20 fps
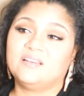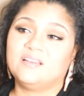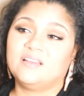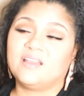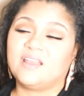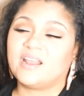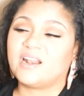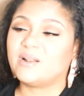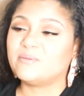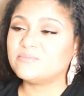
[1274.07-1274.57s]

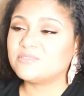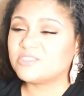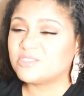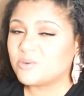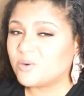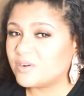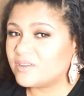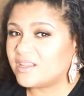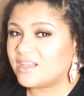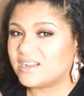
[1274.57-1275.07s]
And I'm
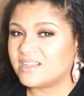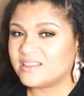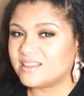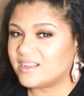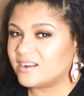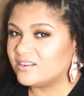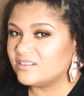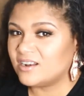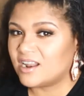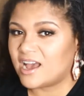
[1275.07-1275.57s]
sure that in
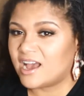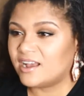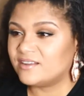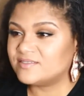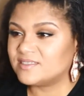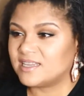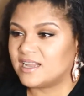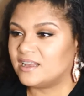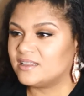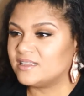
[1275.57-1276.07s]
their lives
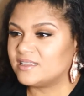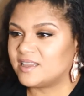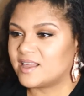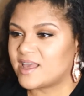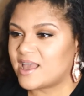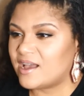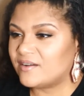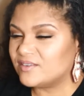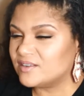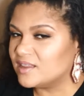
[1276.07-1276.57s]
now that they
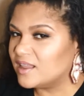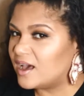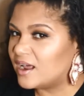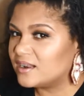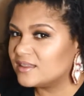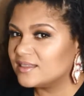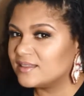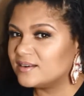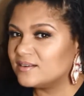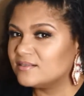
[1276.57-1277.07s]
have a lot
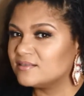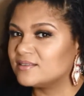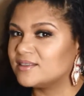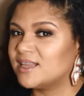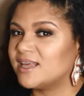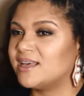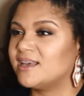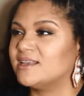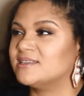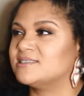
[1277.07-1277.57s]
of little
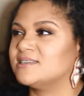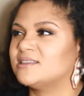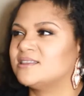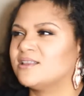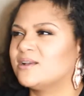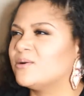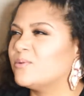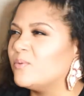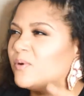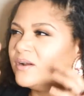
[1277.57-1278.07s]
things that
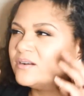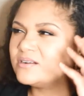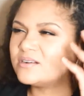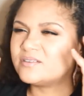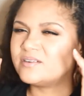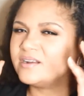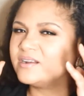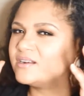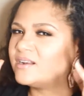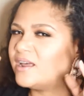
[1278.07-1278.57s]
they're
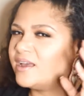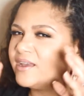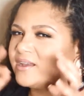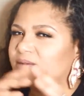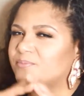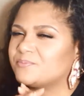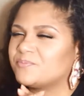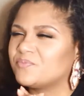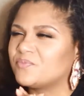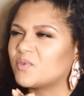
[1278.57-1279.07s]
wondering, like,
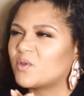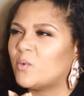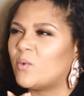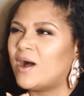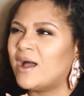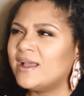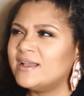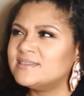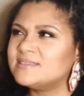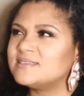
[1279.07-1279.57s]

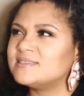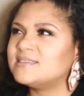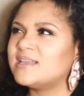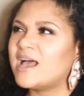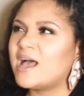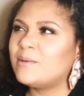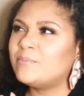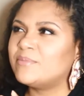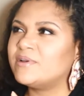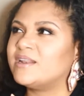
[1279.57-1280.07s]
why is this
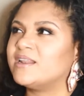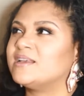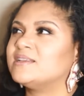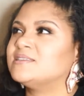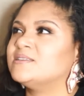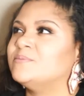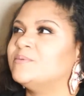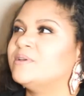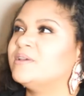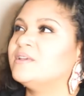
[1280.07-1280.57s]
happening
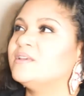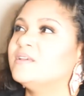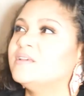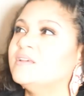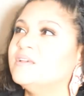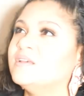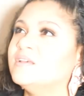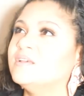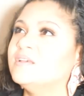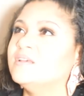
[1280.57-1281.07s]
to me?
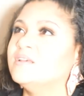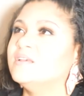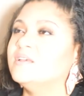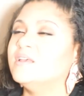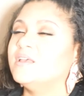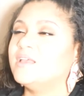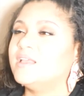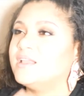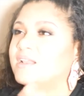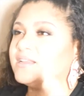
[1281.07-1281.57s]

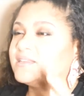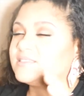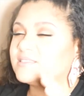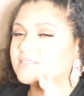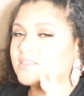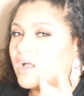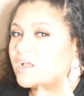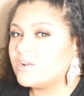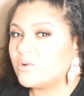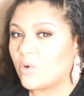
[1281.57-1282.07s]
And it's
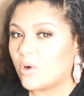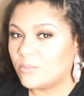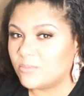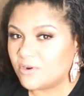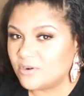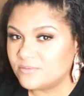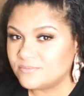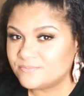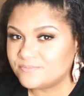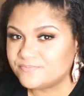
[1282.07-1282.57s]
not
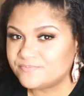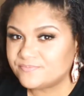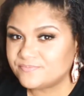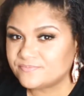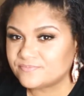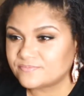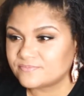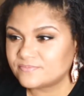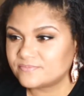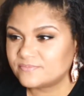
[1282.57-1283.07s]
normal.
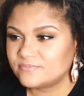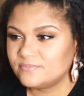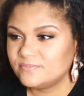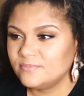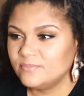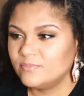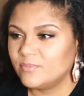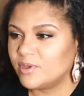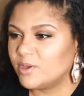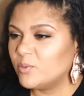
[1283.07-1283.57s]

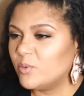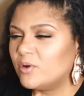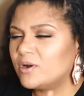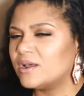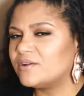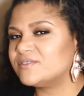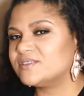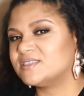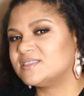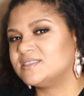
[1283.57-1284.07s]
You won't
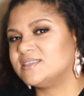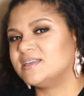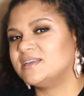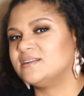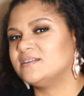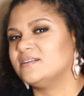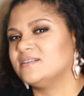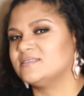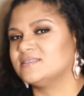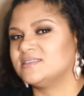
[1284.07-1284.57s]
ever see it
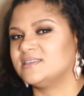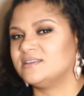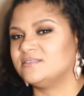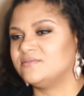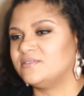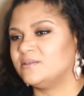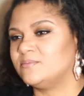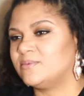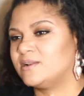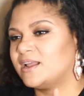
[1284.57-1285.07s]
on
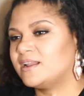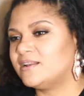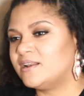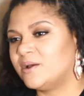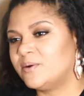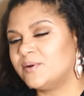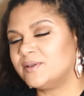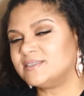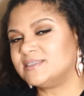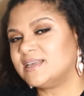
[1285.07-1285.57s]
TV, but I
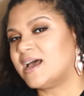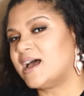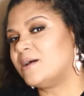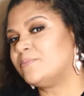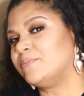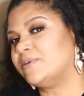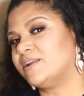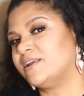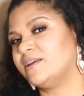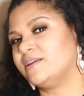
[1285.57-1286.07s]
know it's
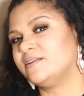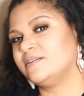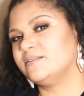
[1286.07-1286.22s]
happening.